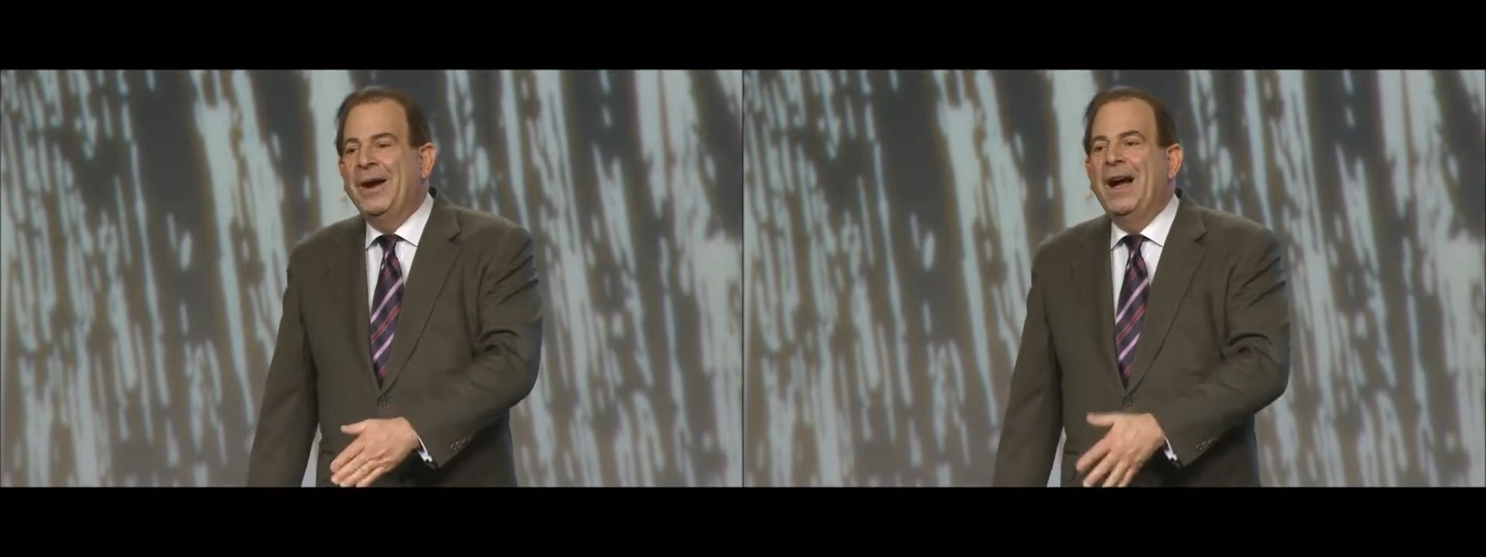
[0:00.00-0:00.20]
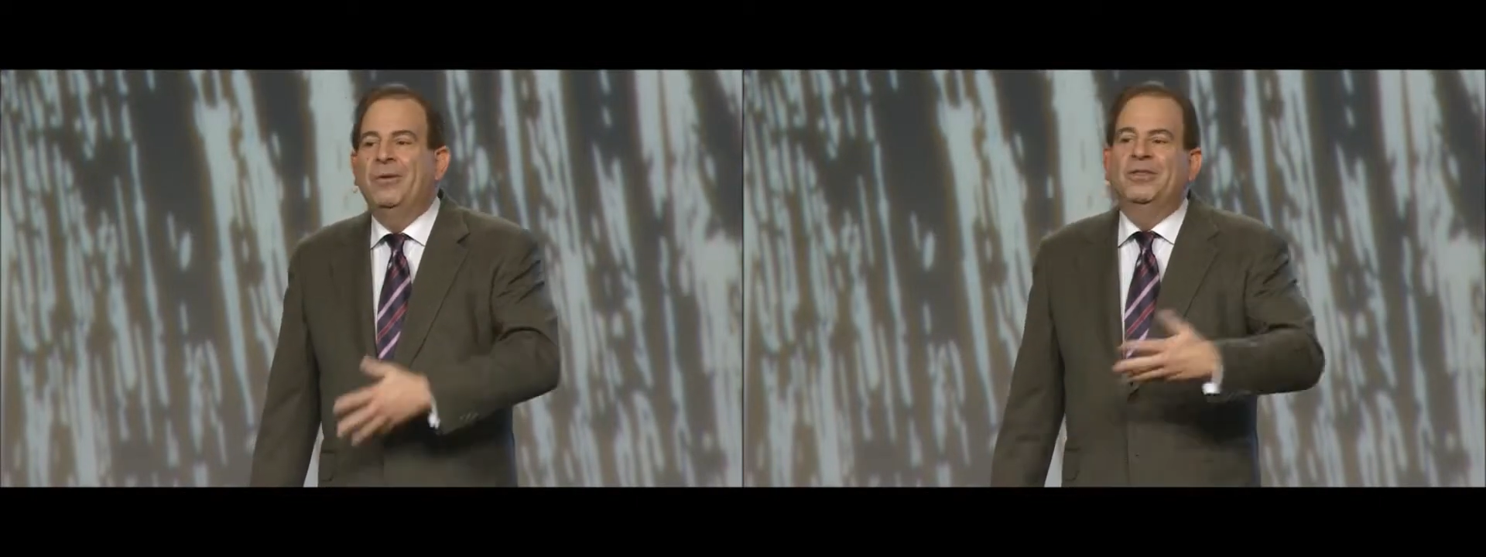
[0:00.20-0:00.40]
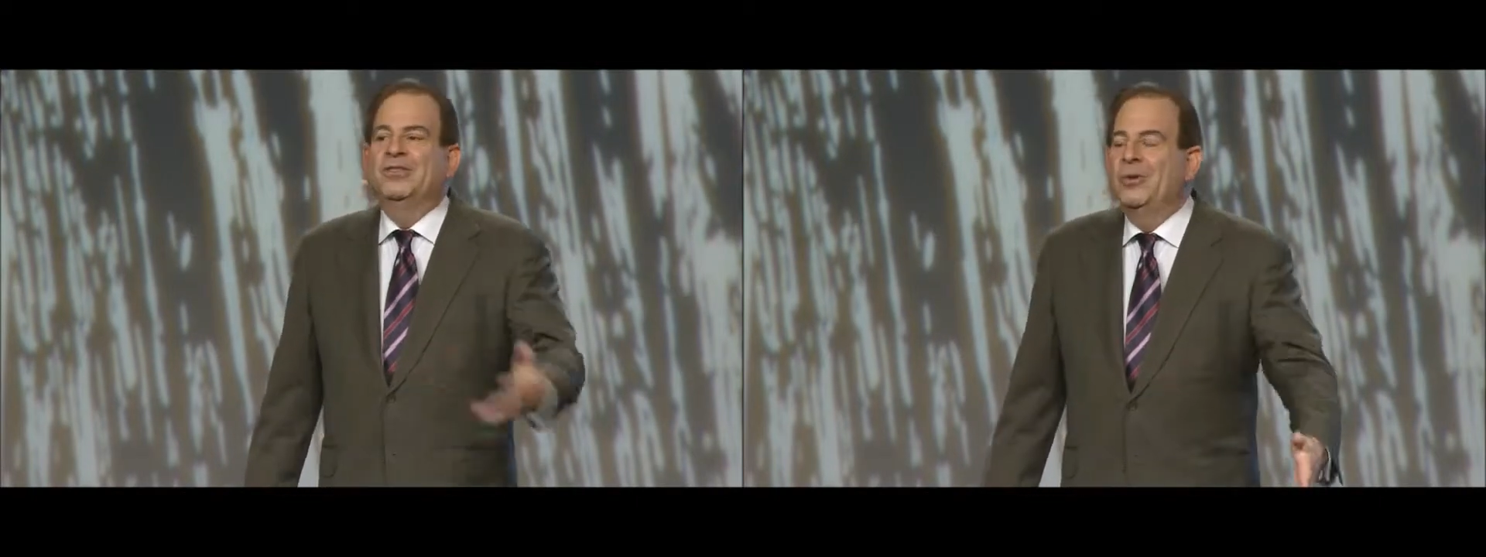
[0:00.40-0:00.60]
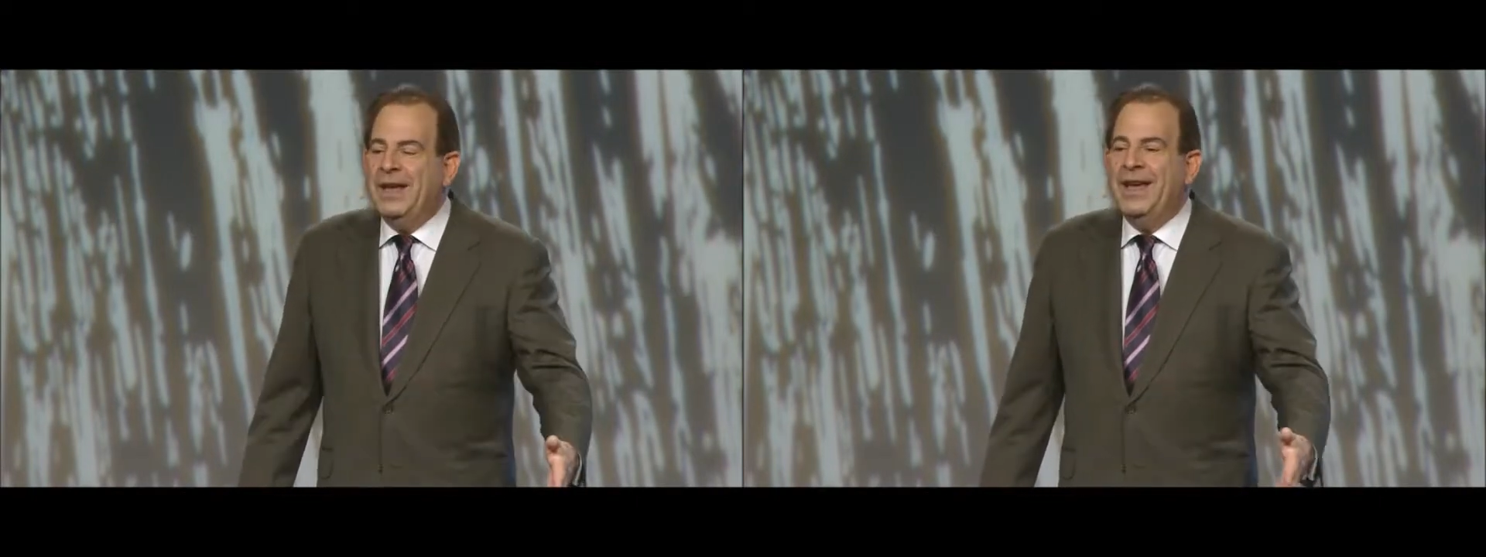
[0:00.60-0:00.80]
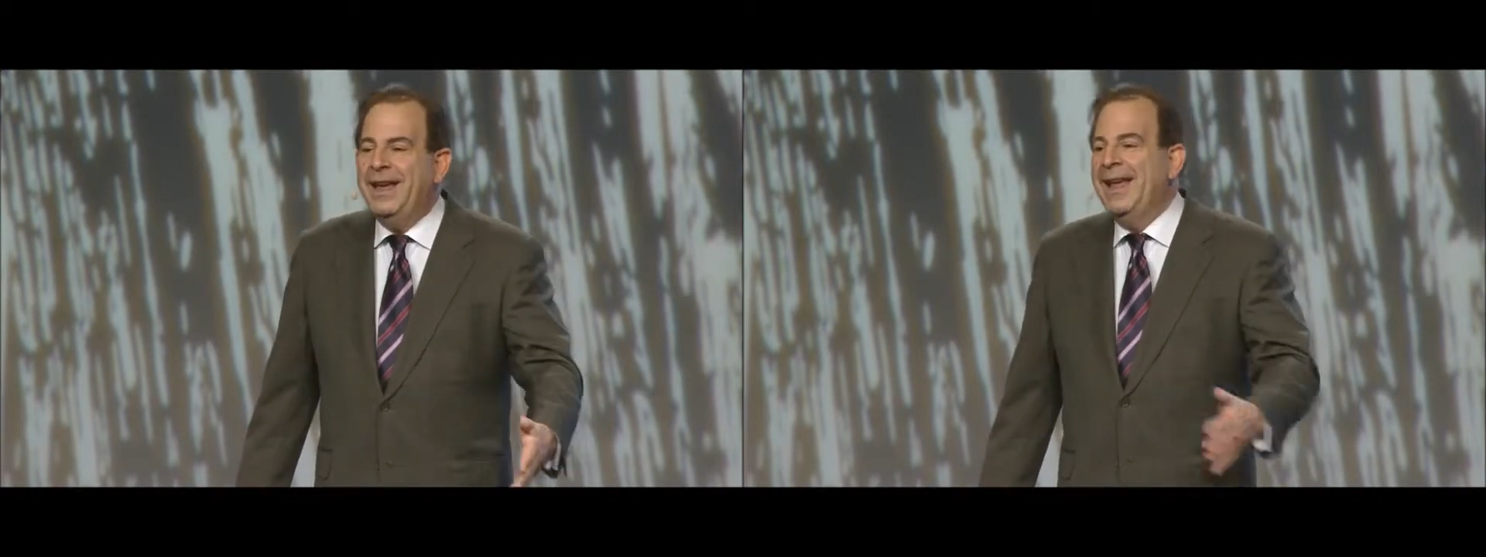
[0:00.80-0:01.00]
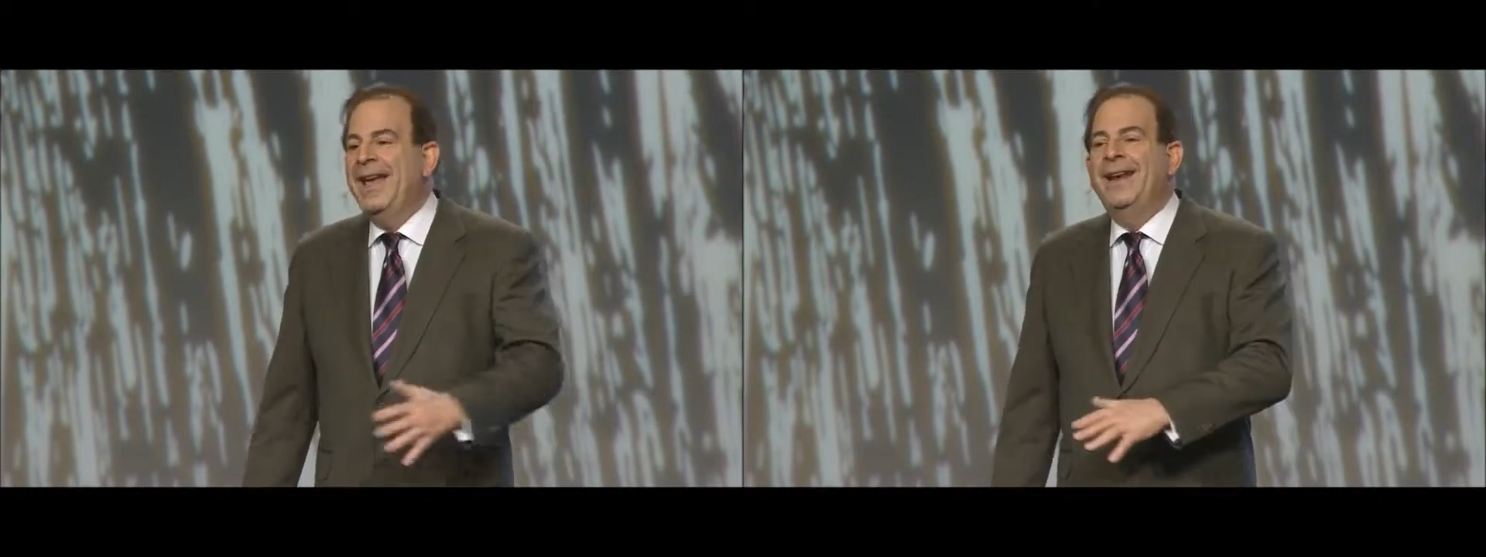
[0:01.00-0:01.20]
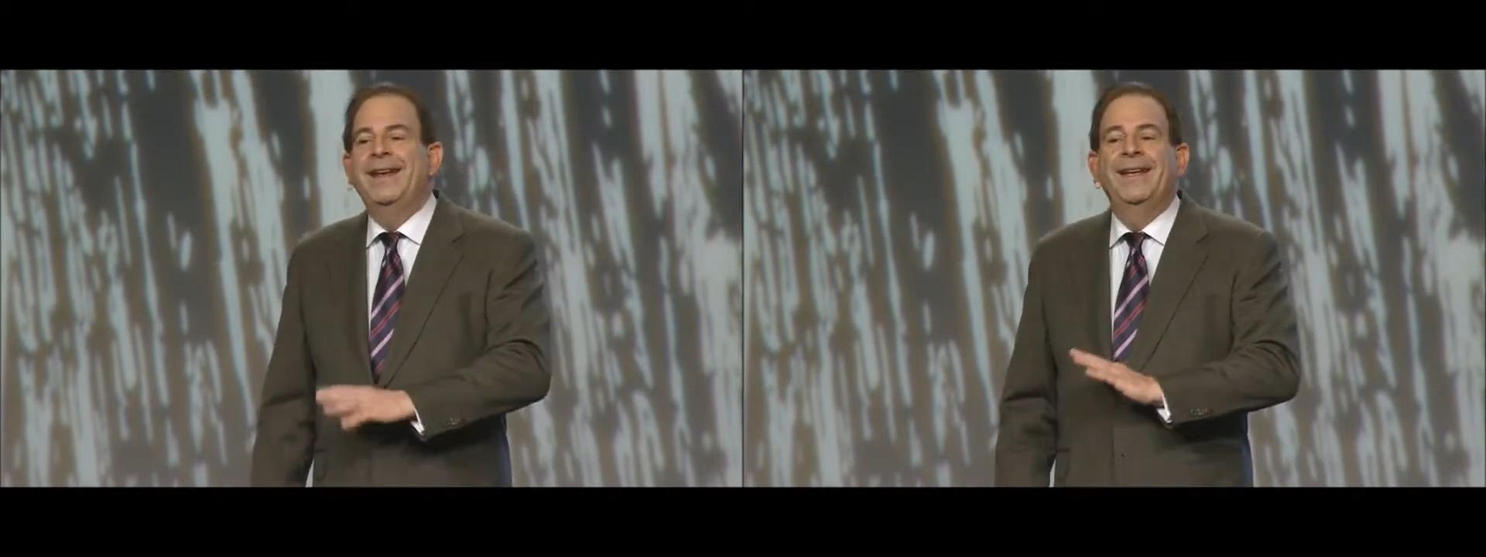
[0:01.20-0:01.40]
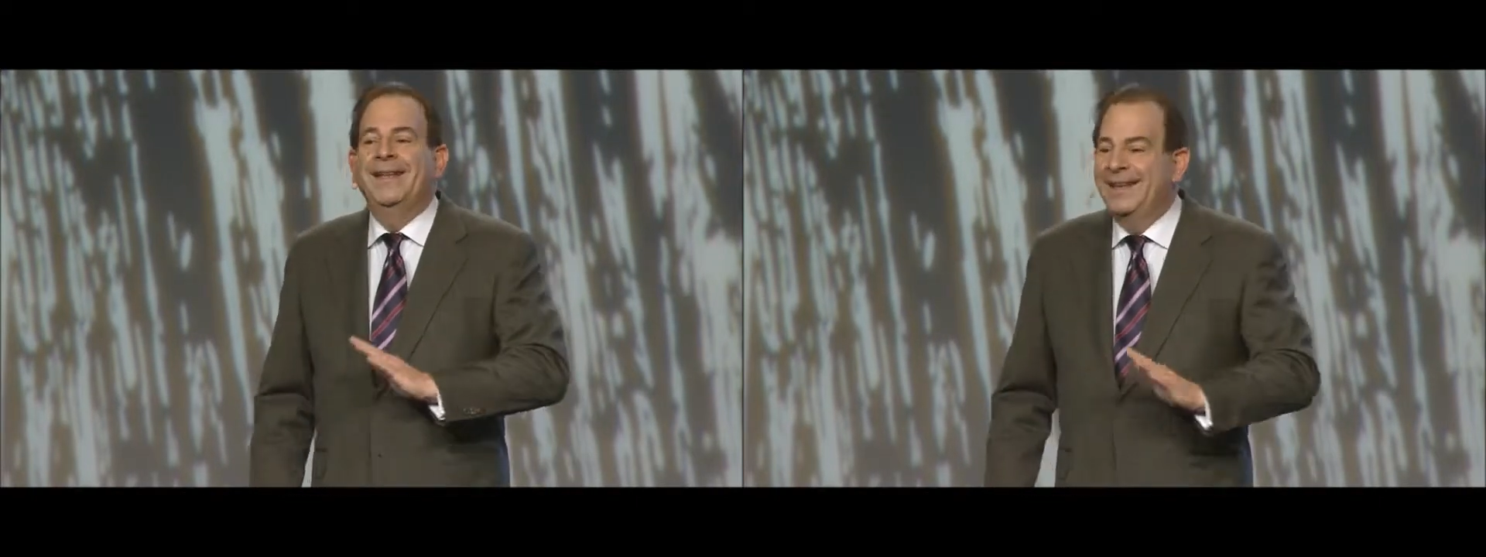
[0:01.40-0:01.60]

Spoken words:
hours, okay again.